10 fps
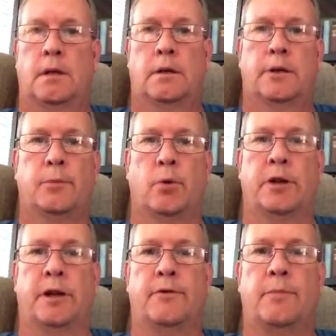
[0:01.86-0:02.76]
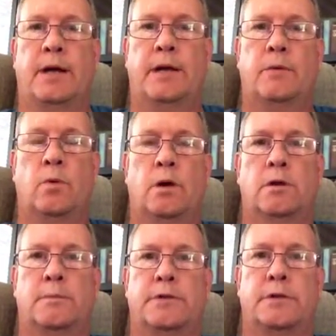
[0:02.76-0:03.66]
Good morning, everybody.
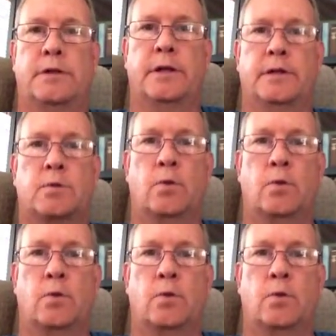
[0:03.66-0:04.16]
Welcome to the next